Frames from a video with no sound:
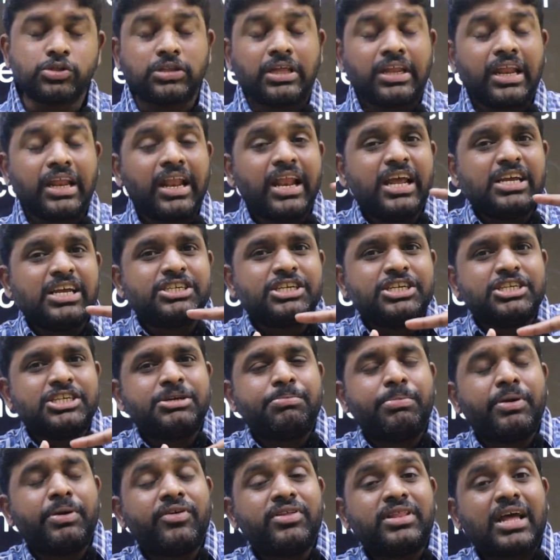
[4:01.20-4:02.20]
So the
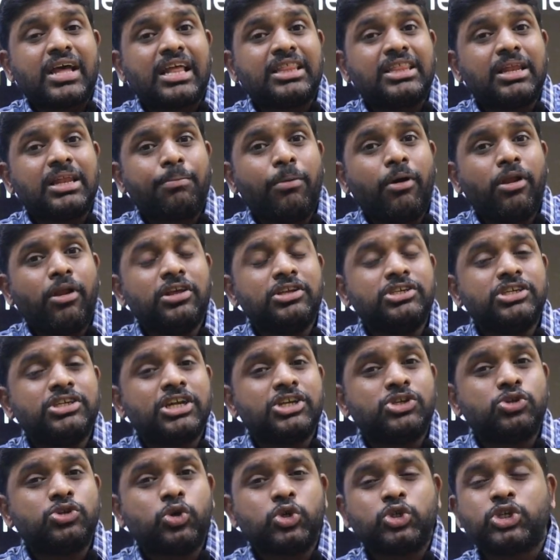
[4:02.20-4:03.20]
relationship between
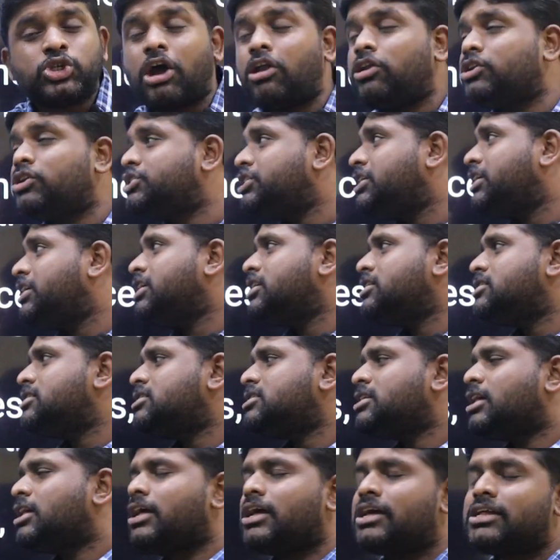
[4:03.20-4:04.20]
anthropology and sociology
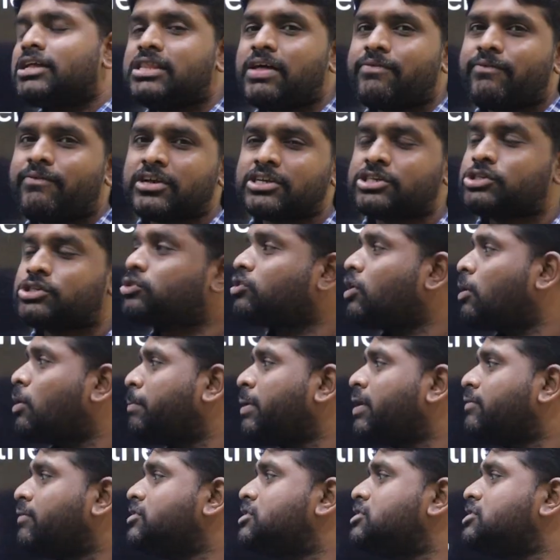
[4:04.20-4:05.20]
is the first
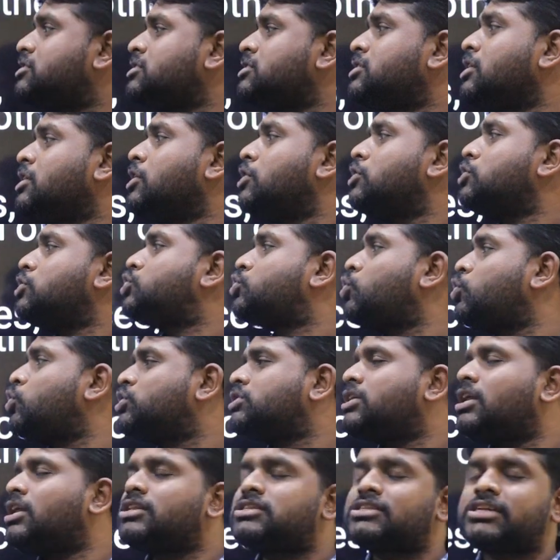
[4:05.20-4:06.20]
topic, which is
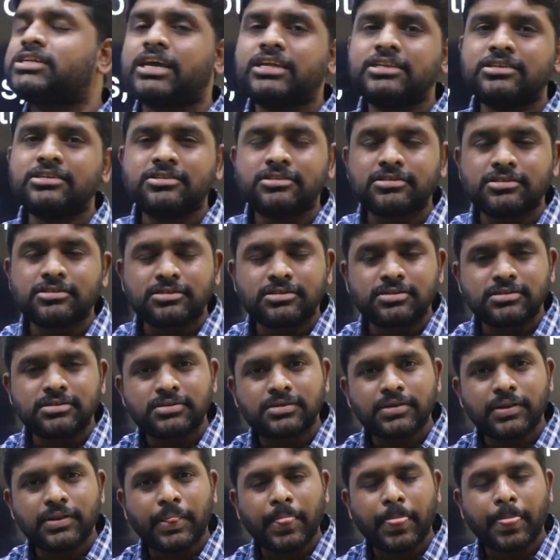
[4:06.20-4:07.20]
social
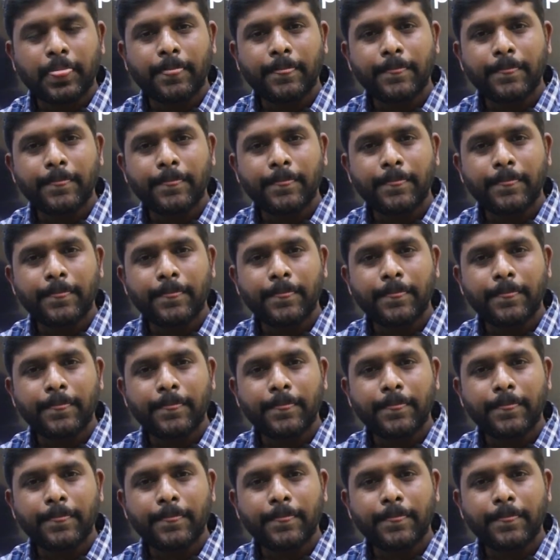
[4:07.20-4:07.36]
sciences.